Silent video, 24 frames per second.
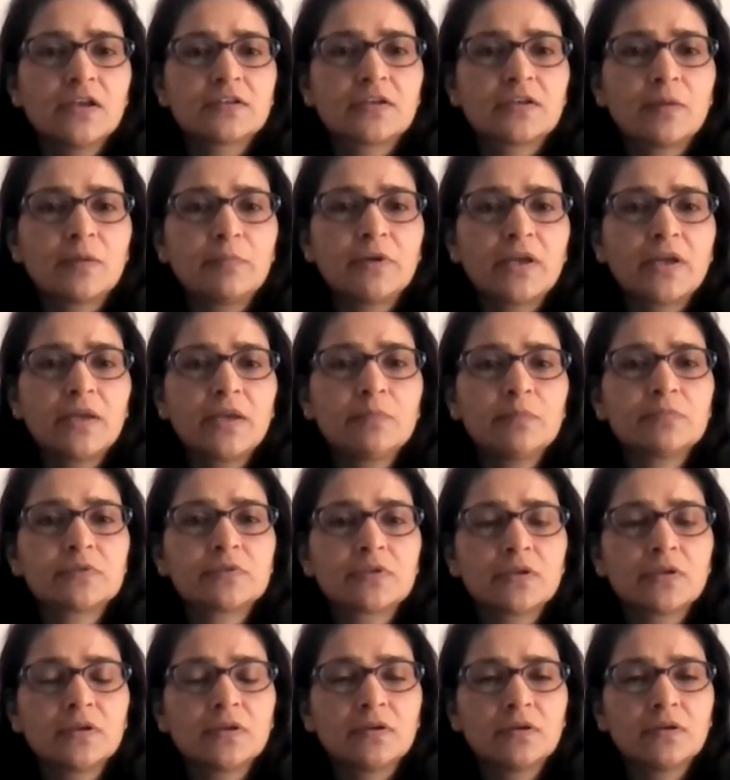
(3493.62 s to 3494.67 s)
sometimes
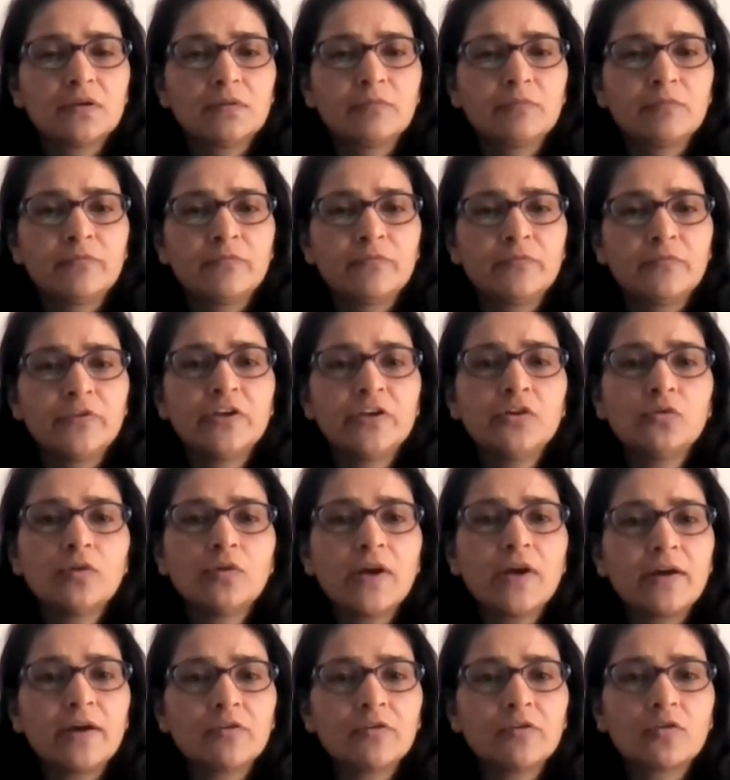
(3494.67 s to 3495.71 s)
mm-hmm. uh, we do
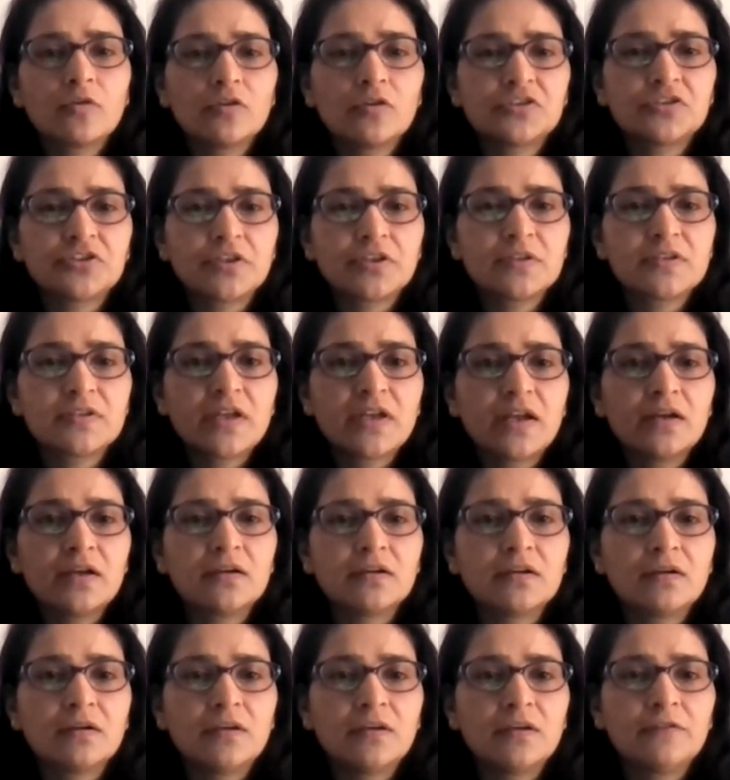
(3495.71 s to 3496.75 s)
have a questions, and
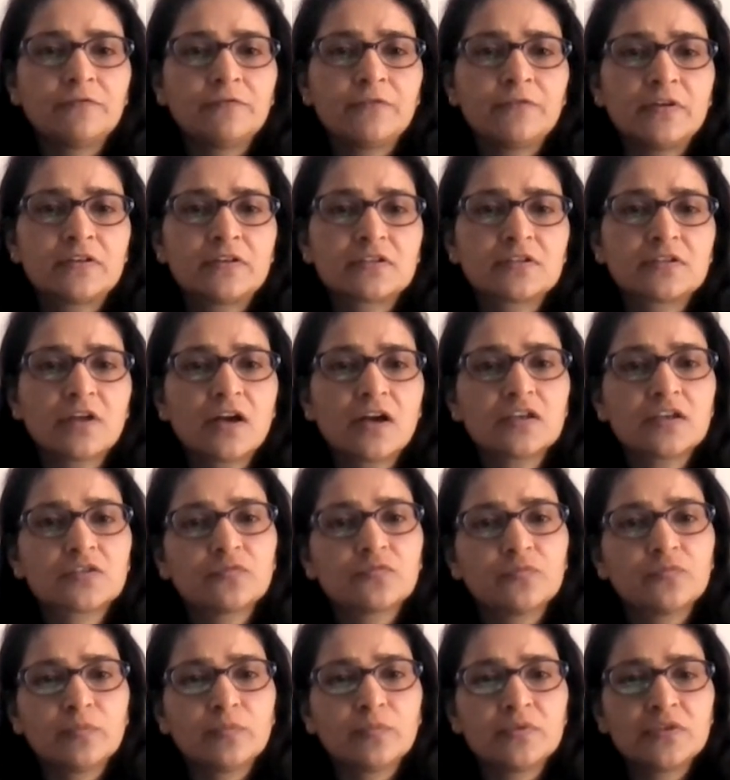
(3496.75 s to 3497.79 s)
if it starts mm-hmm.
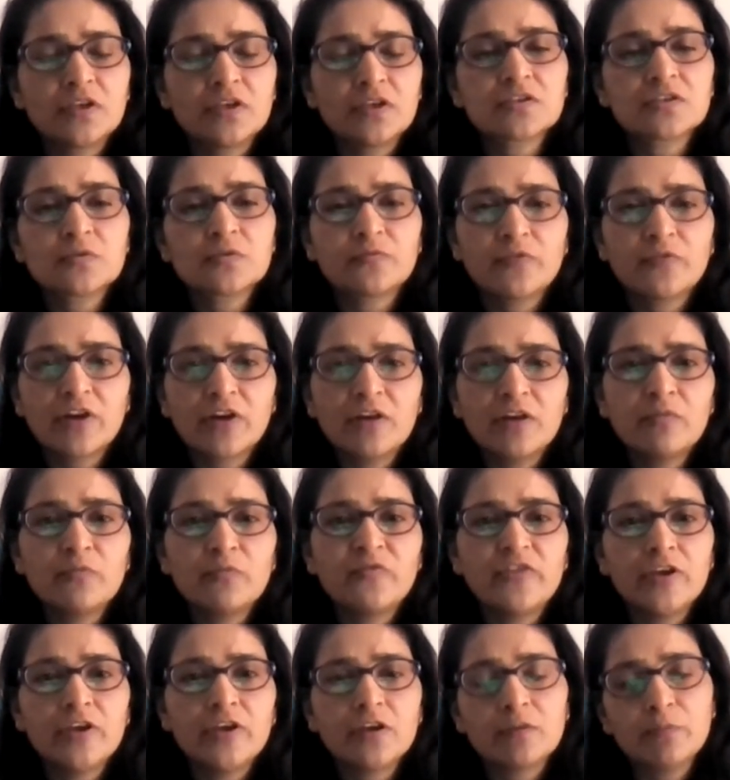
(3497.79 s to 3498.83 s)
just one
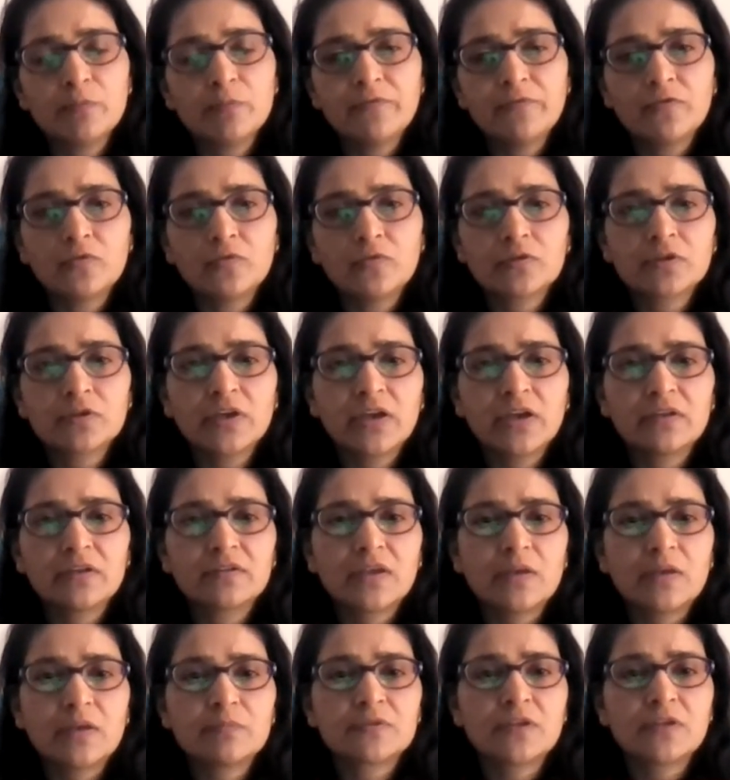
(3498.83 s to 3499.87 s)
week before the
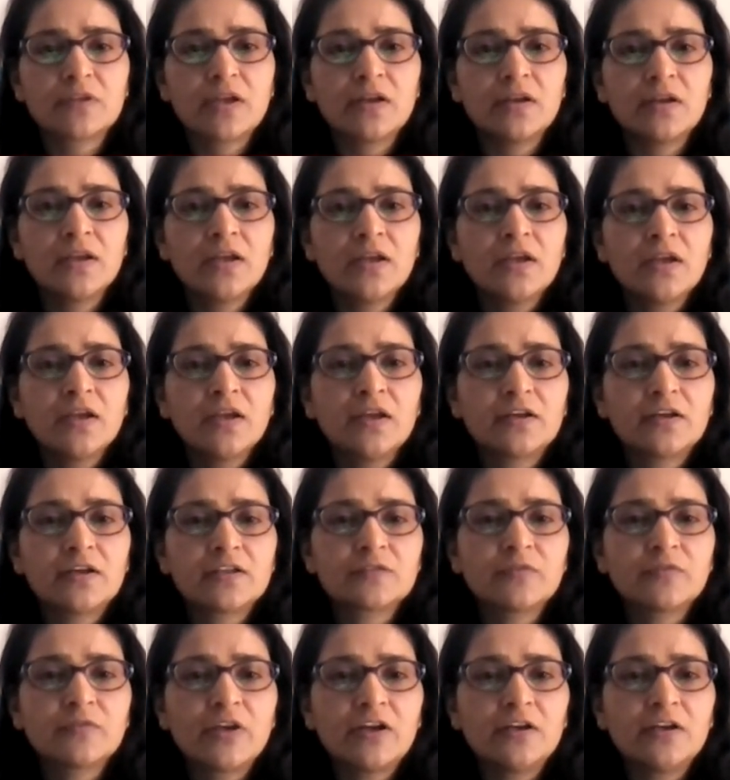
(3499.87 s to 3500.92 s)
exams, then it
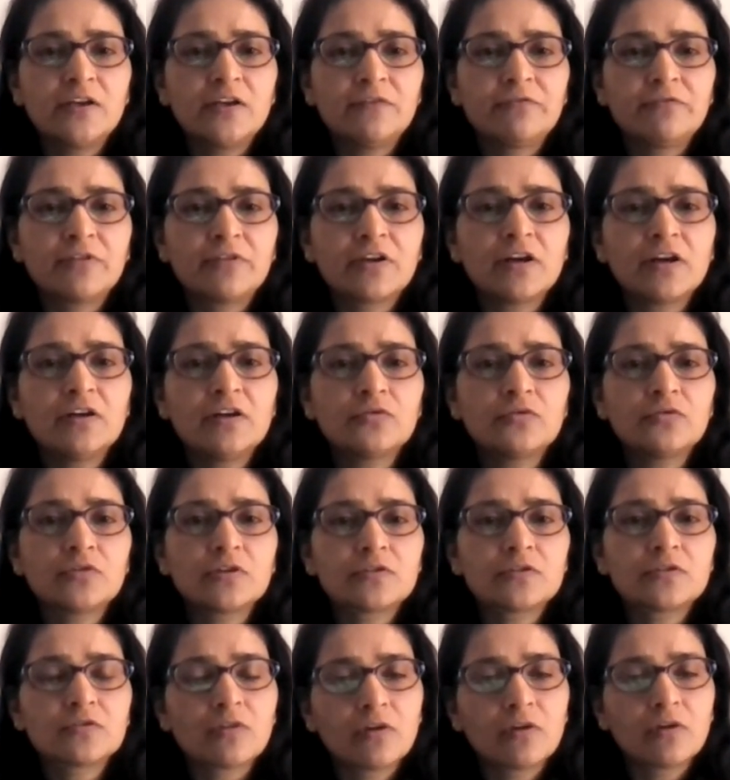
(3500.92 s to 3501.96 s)
is very difficult to
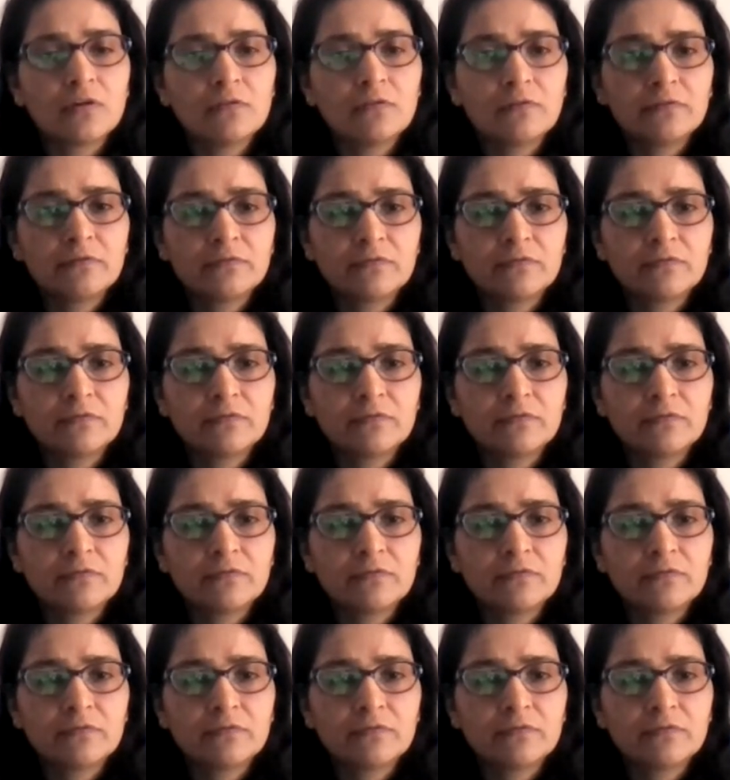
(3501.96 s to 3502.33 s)
resolve